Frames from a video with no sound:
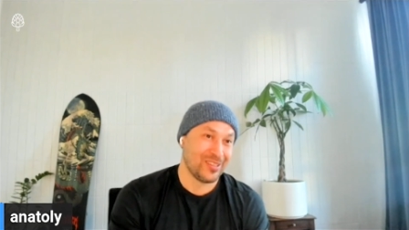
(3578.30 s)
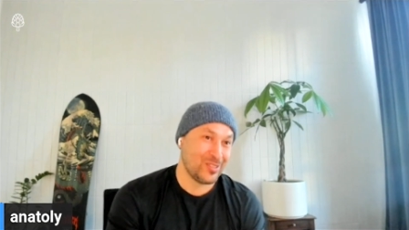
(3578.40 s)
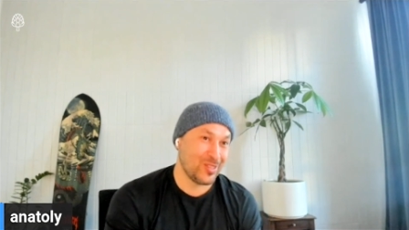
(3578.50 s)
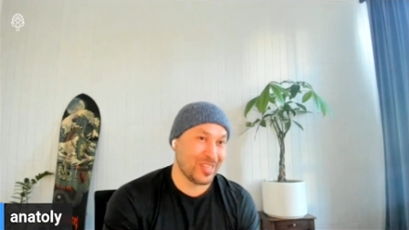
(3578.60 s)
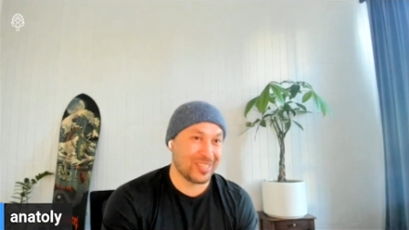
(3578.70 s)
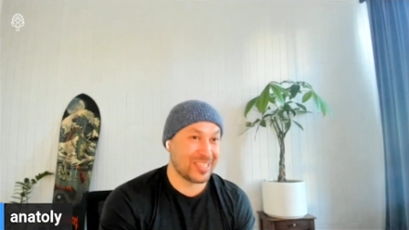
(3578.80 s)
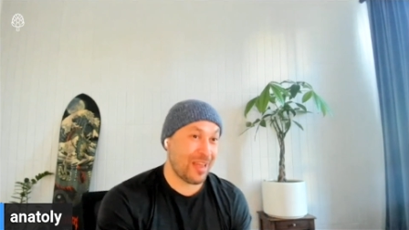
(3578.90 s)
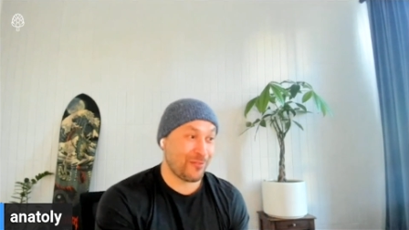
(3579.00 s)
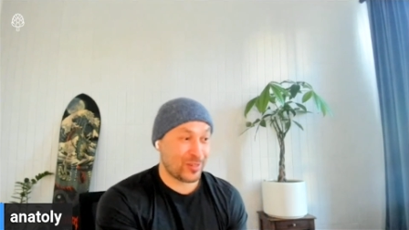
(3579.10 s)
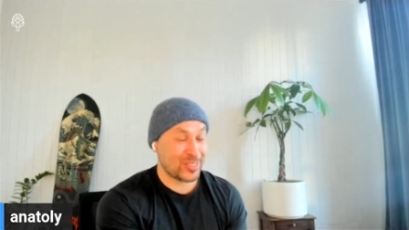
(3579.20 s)
to the
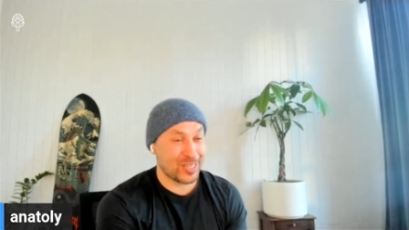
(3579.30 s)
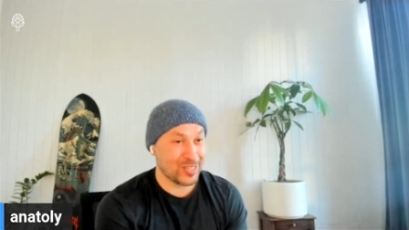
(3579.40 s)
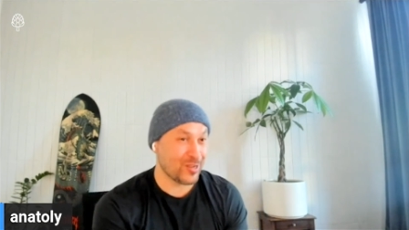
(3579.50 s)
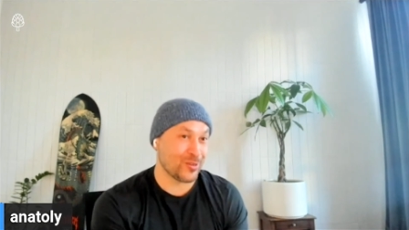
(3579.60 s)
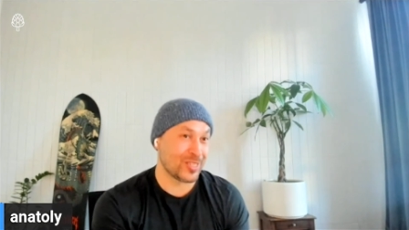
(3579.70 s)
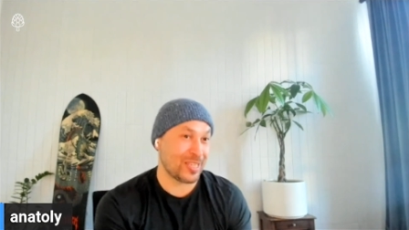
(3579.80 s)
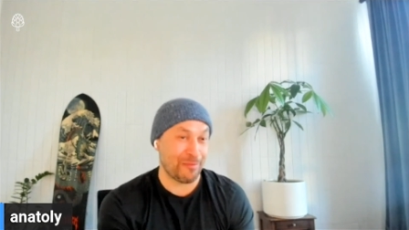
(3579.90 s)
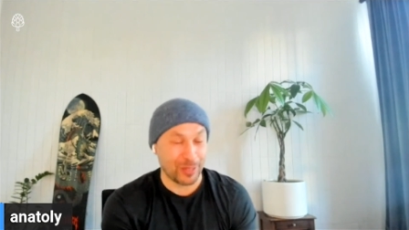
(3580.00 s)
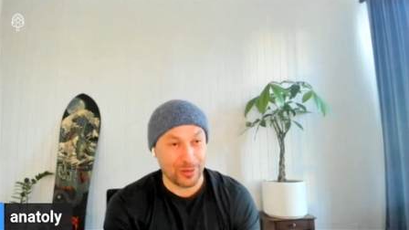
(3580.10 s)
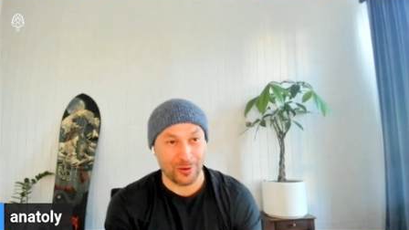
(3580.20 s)
San Francisco
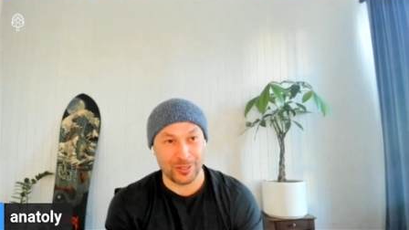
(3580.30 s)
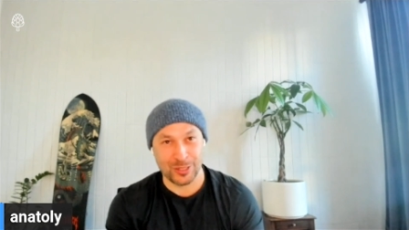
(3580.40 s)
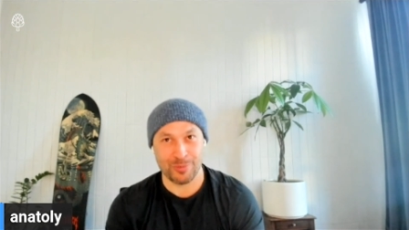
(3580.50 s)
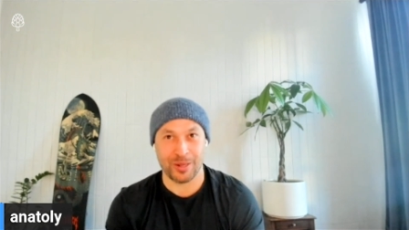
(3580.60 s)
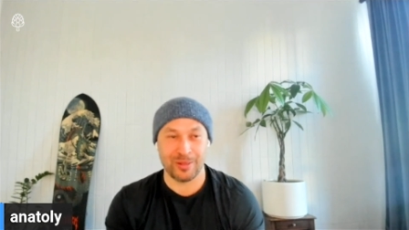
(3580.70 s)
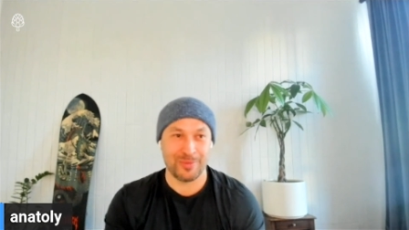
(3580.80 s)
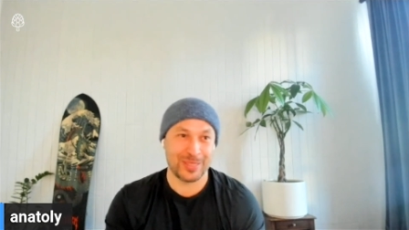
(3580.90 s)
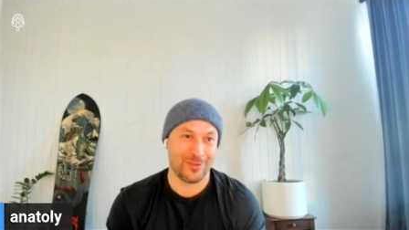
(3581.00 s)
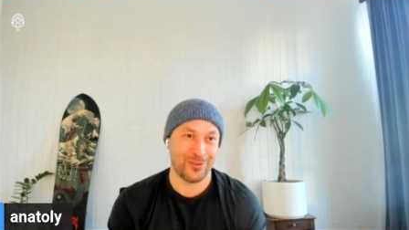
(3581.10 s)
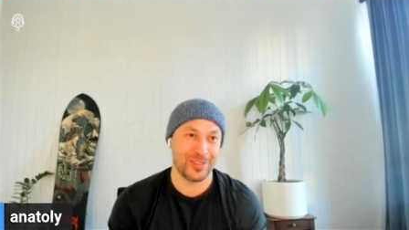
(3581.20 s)
stablecoin should probably be
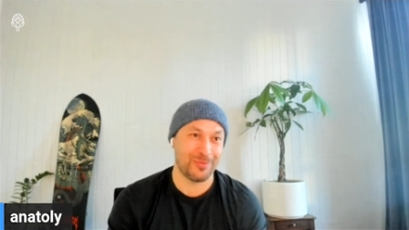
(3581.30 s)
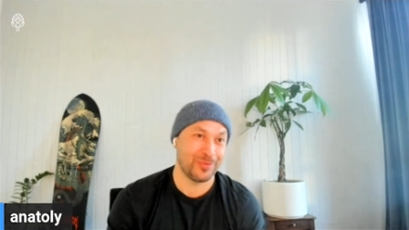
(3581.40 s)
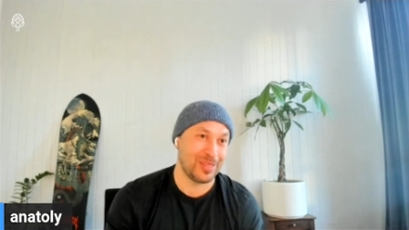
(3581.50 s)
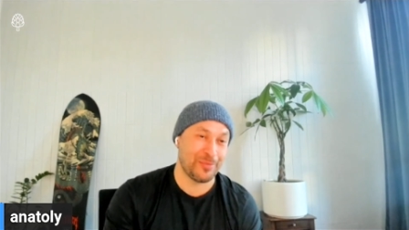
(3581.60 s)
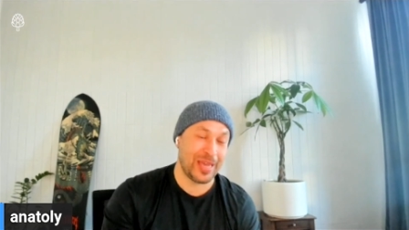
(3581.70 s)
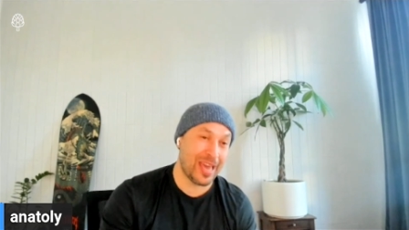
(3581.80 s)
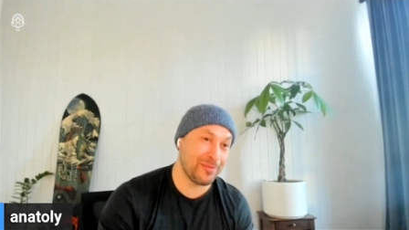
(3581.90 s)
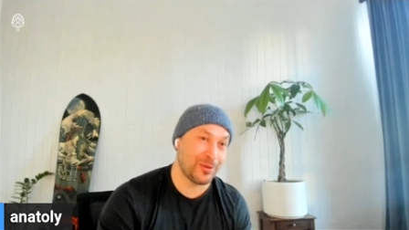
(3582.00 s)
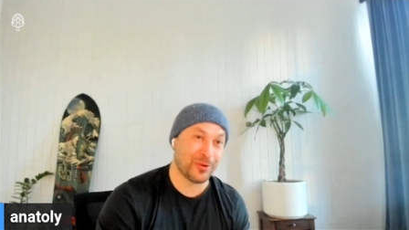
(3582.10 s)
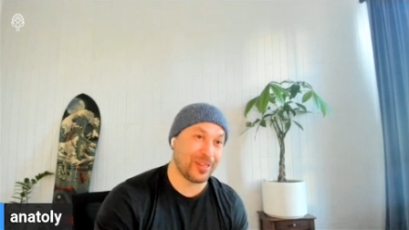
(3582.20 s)
different than the
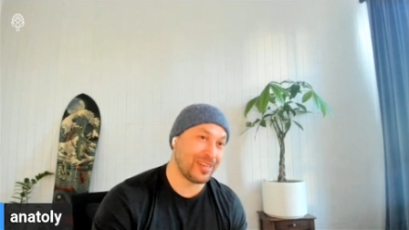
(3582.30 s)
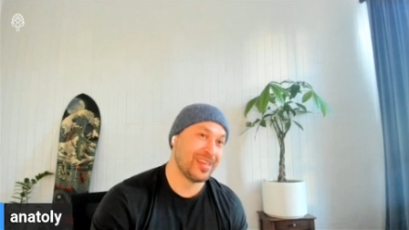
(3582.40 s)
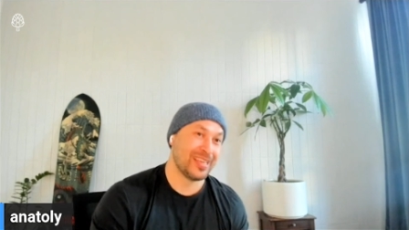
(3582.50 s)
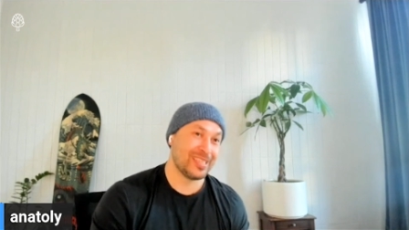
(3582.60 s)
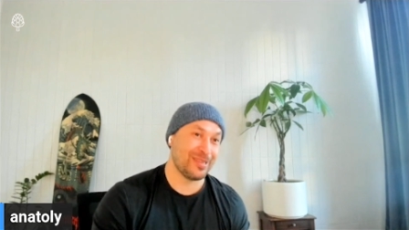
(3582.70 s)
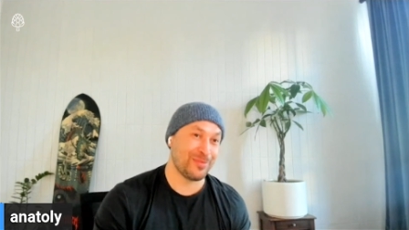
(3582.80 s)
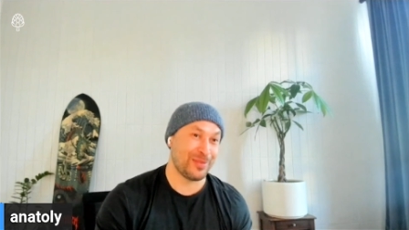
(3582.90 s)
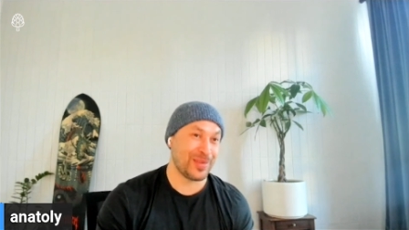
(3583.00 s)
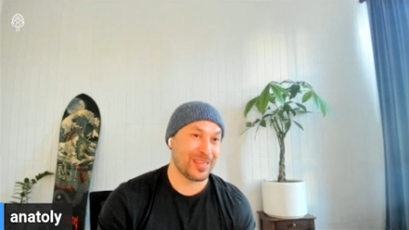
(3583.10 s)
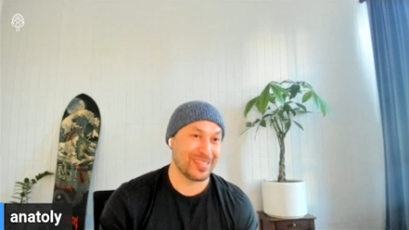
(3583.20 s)
Miami one, simply
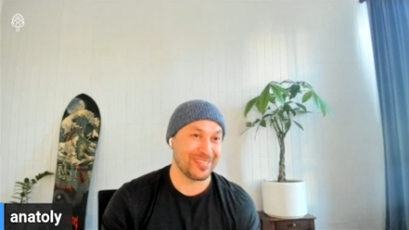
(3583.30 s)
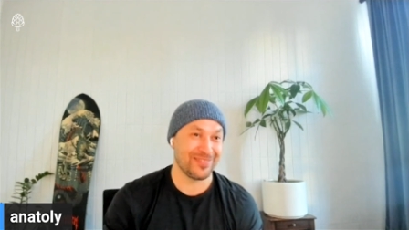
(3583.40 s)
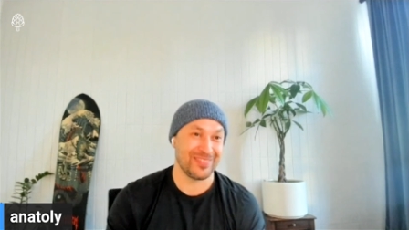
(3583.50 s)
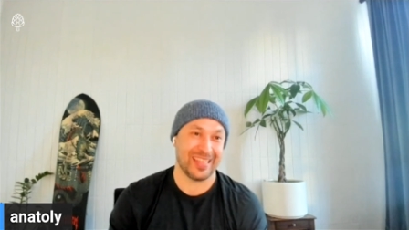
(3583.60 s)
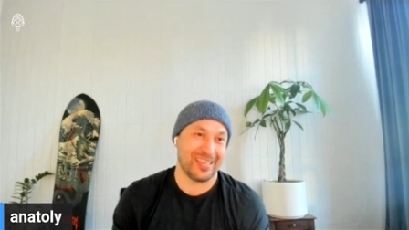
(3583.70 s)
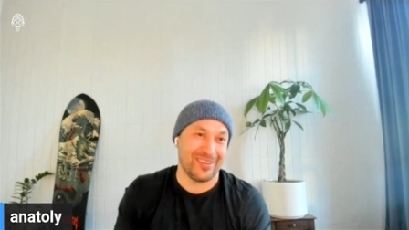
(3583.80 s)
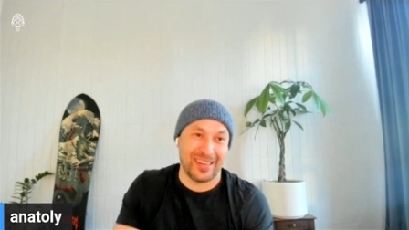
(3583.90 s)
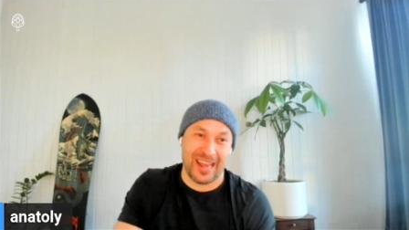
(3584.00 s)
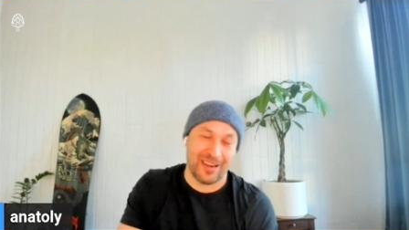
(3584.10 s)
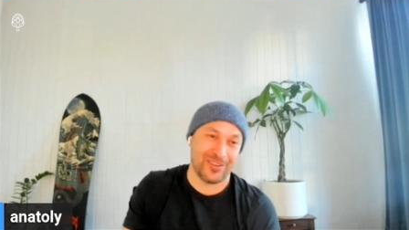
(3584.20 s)
because of like you
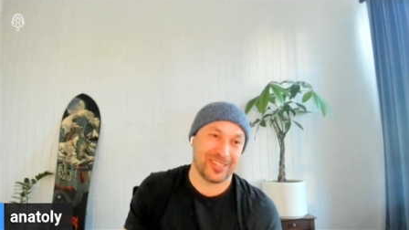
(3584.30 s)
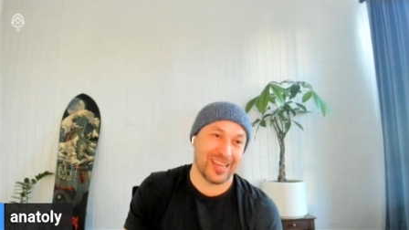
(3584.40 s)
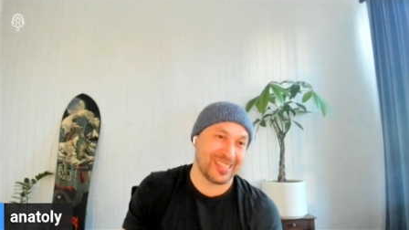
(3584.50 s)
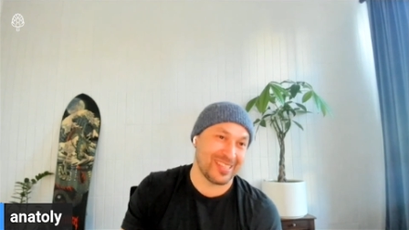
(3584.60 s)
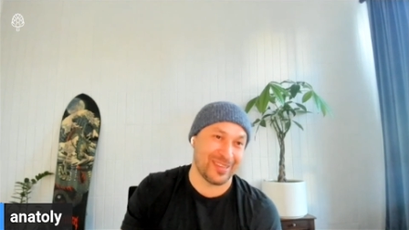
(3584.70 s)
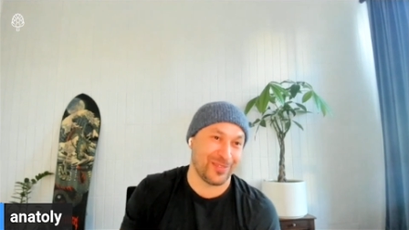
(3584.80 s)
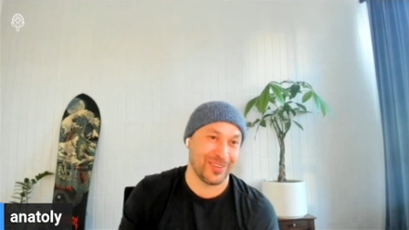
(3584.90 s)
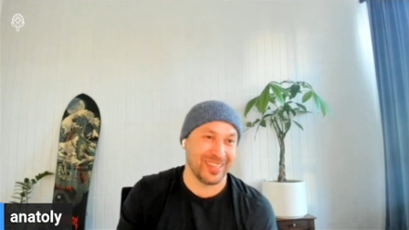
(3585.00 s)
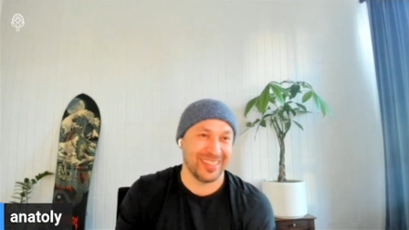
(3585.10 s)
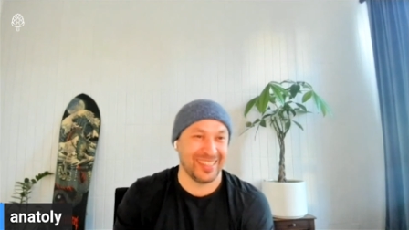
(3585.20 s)
can advertise it
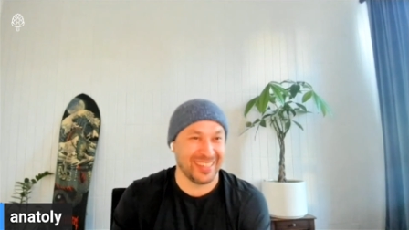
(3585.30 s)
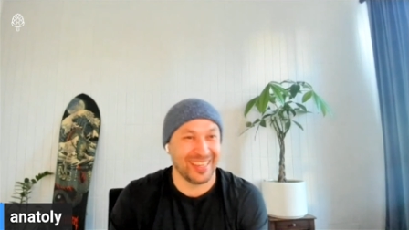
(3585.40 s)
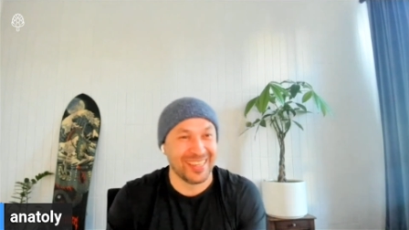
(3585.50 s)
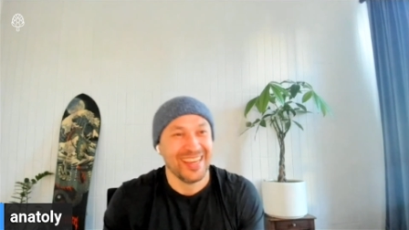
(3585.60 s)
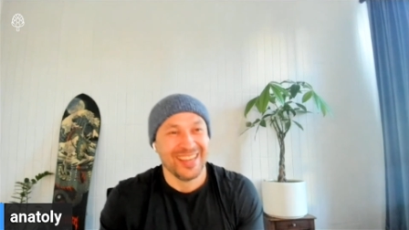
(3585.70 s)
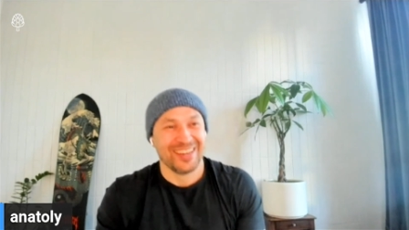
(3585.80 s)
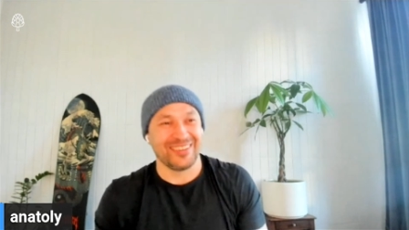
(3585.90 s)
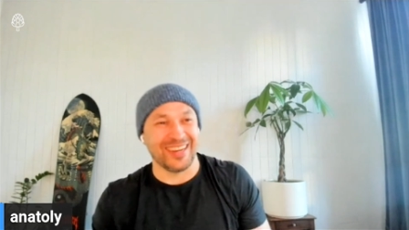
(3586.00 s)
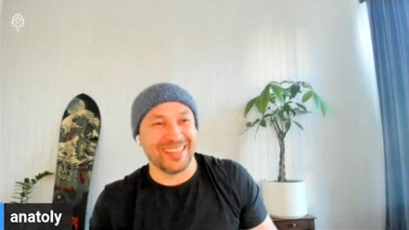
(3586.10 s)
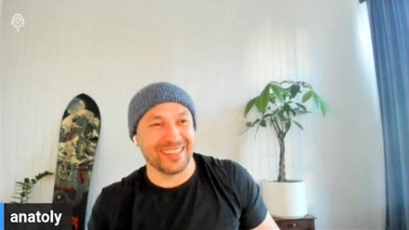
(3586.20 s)
differently,
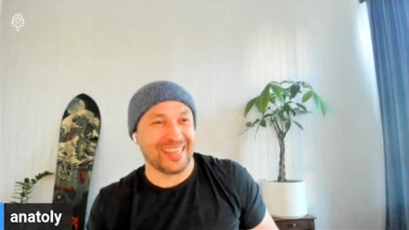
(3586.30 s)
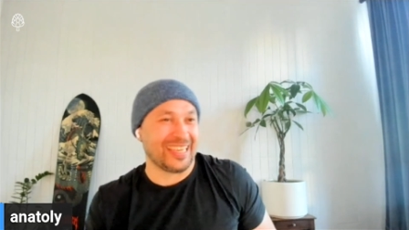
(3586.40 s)
right? Like,